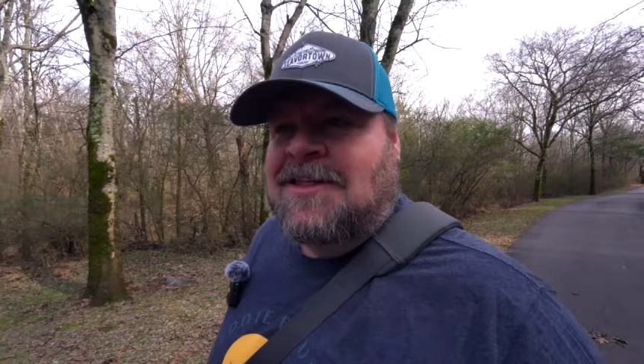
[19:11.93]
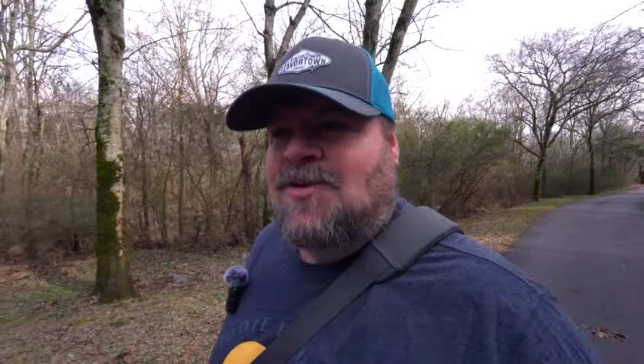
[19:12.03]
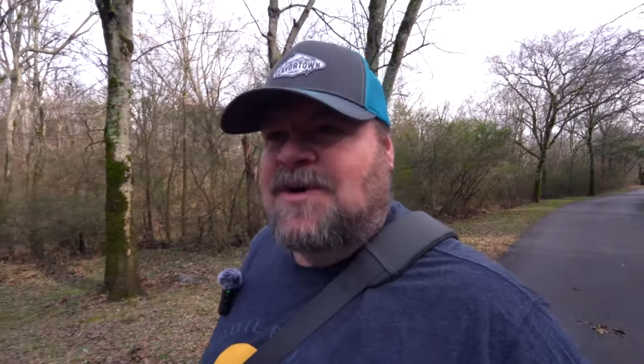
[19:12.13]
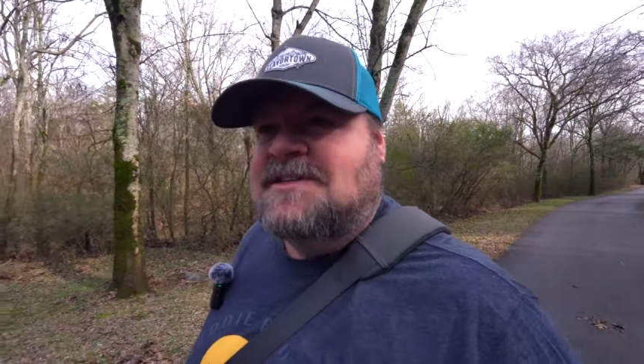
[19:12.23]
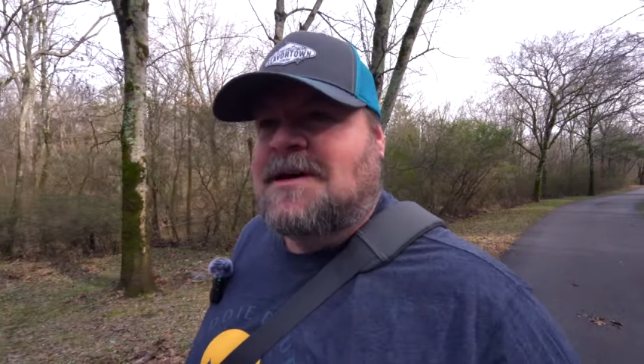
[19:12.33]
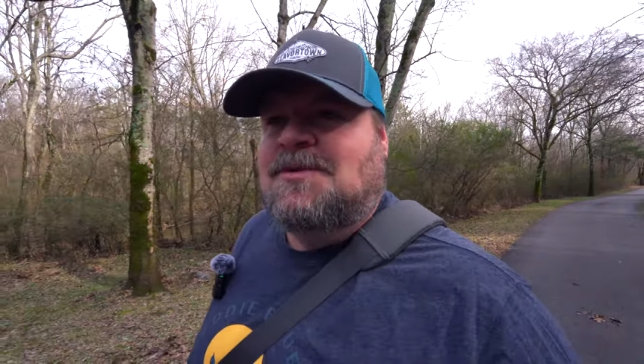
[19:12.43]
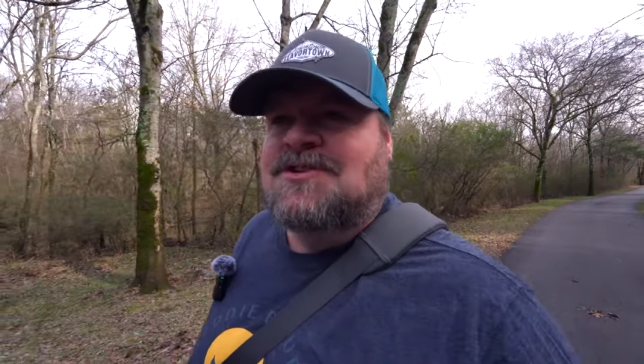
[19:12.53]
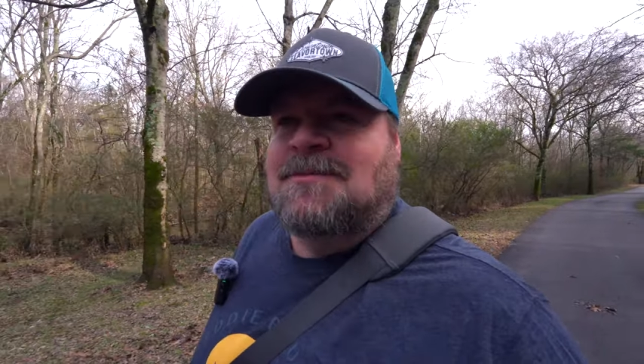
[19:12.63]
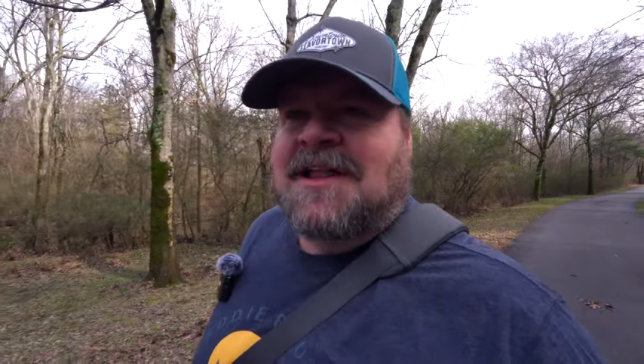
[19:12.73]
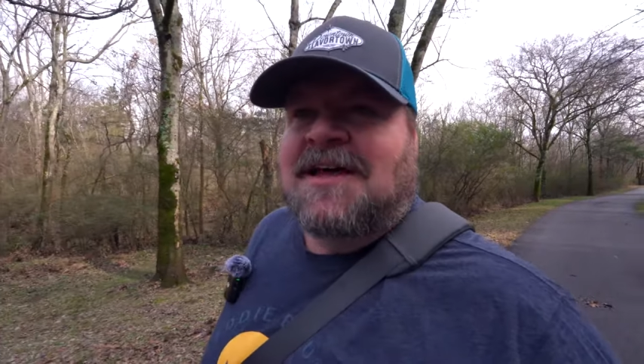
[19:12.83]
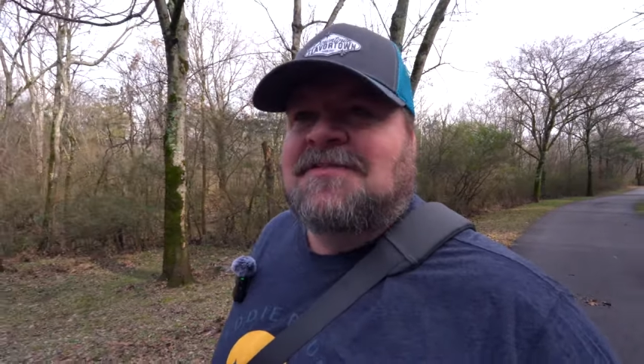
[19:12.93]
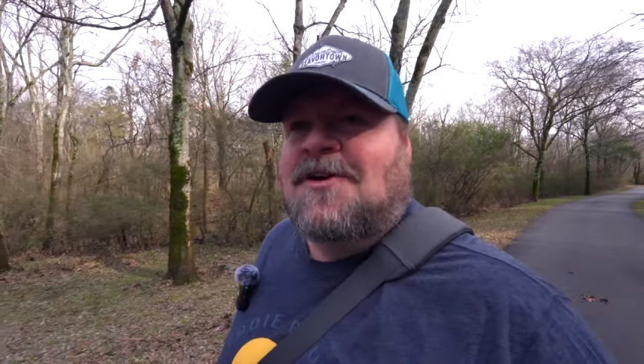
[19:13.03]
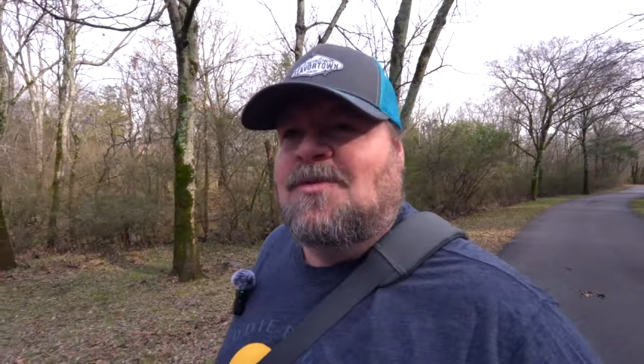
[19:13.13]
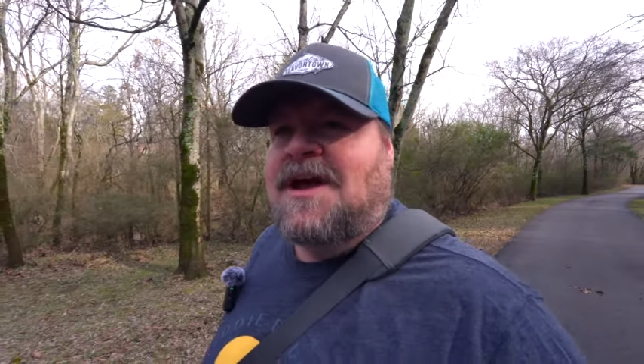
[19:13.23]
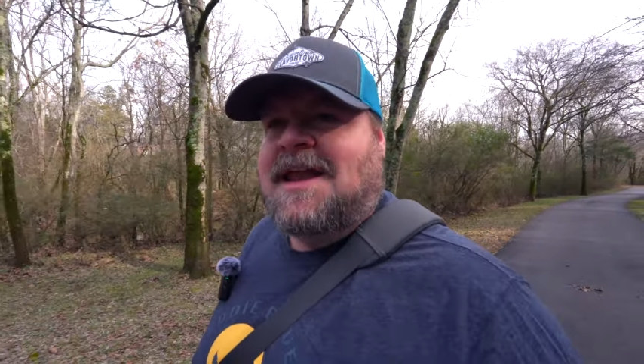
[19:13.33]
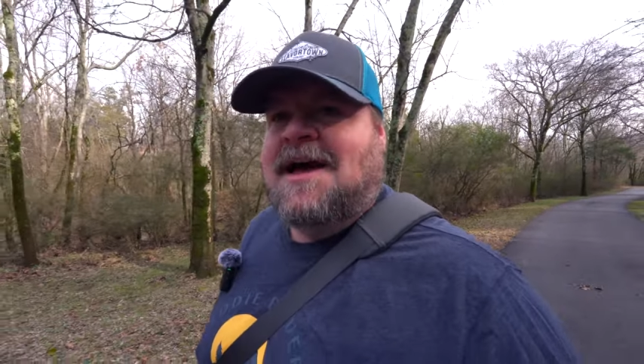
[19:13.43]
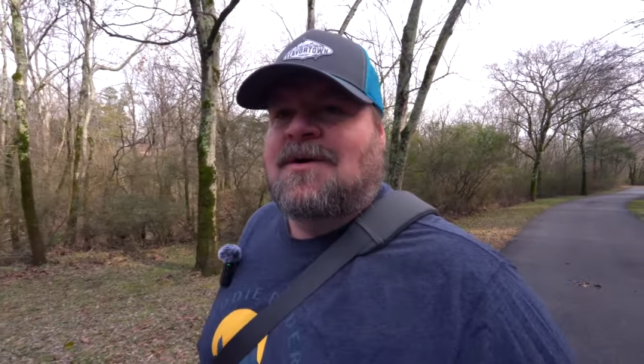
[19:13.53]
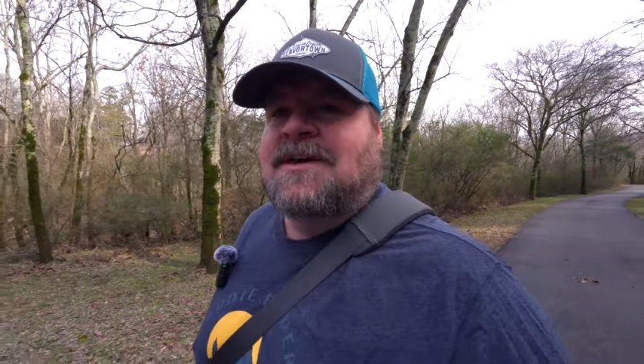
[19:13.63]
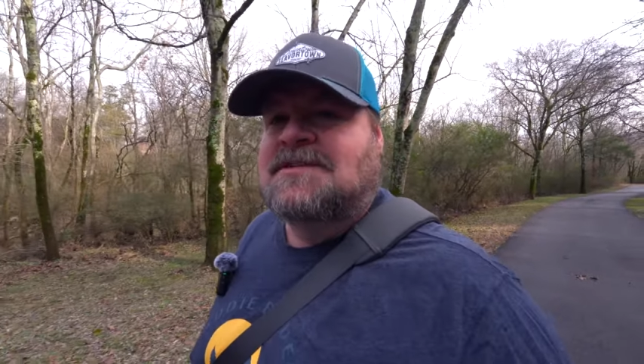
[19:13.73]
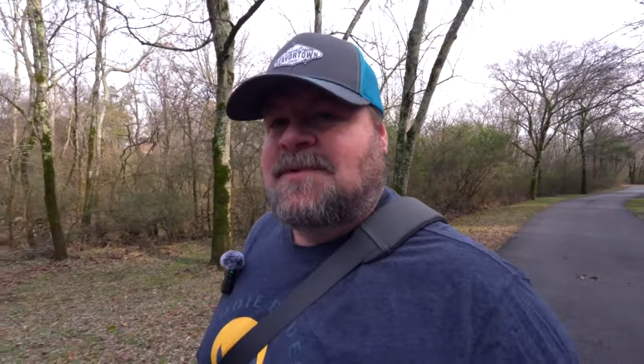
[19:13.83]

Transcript: The reason I'm using my left arm right now is